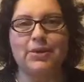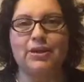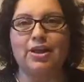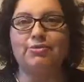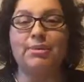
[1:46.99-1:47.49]
A
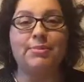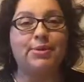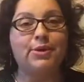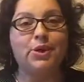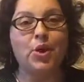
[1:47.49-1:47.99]
lot of
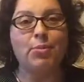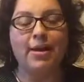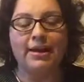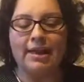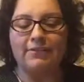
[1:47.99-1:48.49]
people know
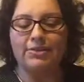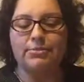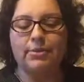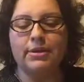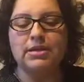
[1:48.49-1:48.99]
about lavender,
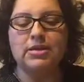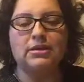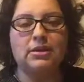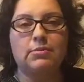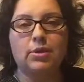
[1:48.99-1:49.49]
but we're going to talk a
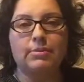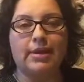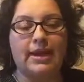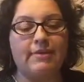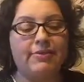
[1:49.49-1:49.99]
little more
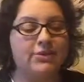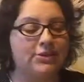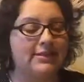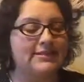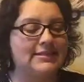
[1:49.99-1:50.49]
about lavender in
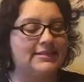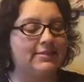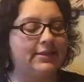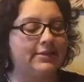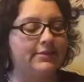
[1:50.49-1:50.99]
its
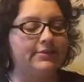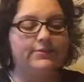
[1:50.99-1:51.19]
detail here.